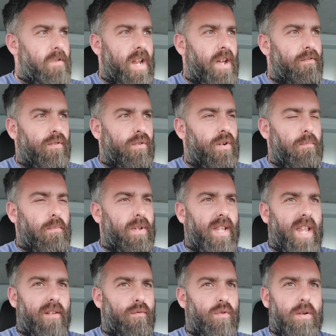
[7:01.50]
Never in
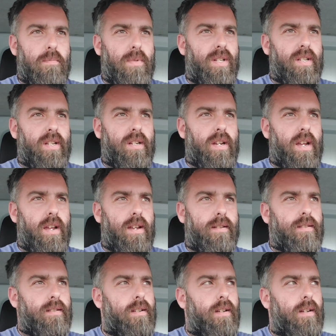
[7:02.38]
a million
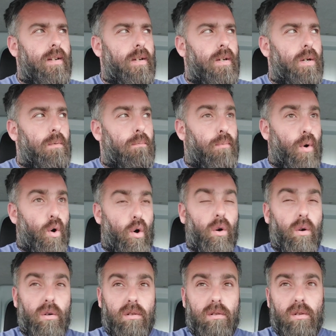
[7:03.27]
years.
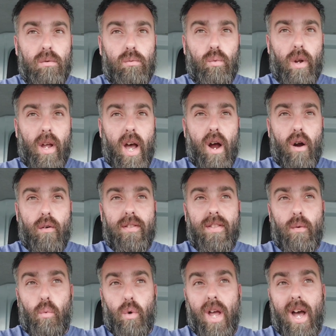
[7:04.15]
But we are
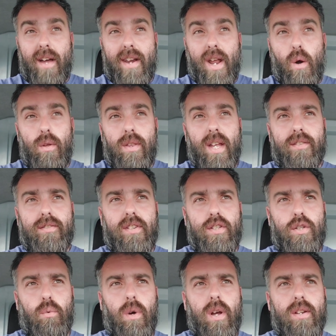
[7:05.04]
now in that
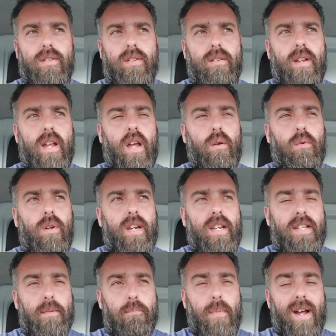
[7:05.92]
situation now,
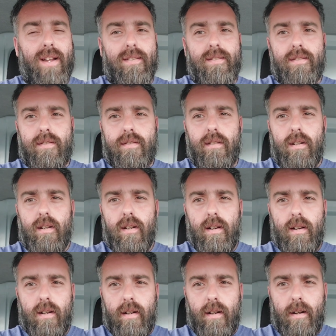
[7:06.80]
and it demands
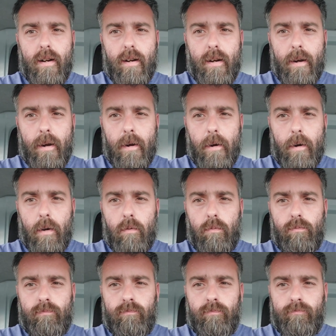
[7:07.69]

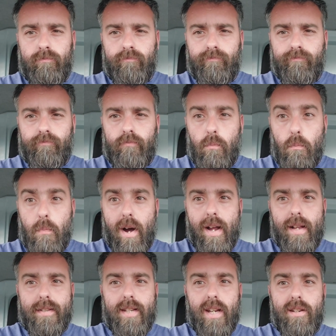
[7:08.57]

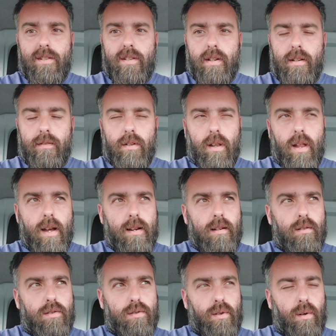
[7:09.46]
my attention, if you
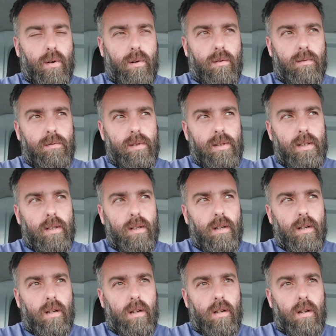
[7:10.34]
like. So
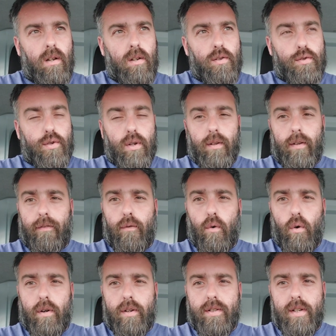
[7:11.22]
certainly
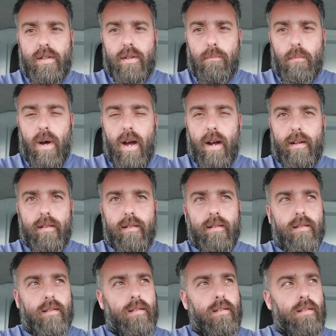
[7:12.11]
focuses the
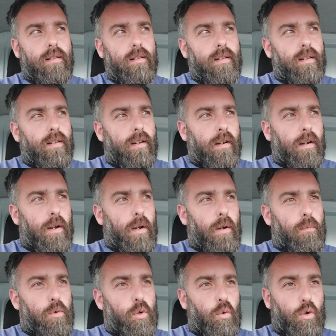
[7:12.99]
mind.
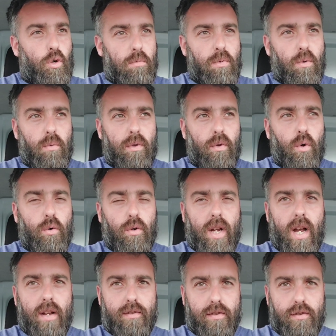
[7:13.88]
You'll come up with
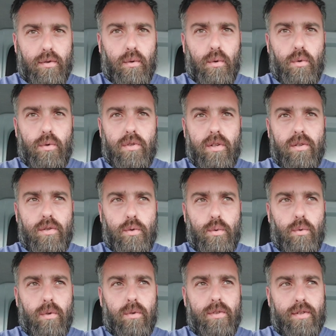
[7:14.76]
all kinds of
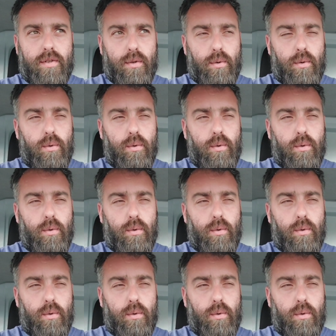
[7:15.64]
solutions to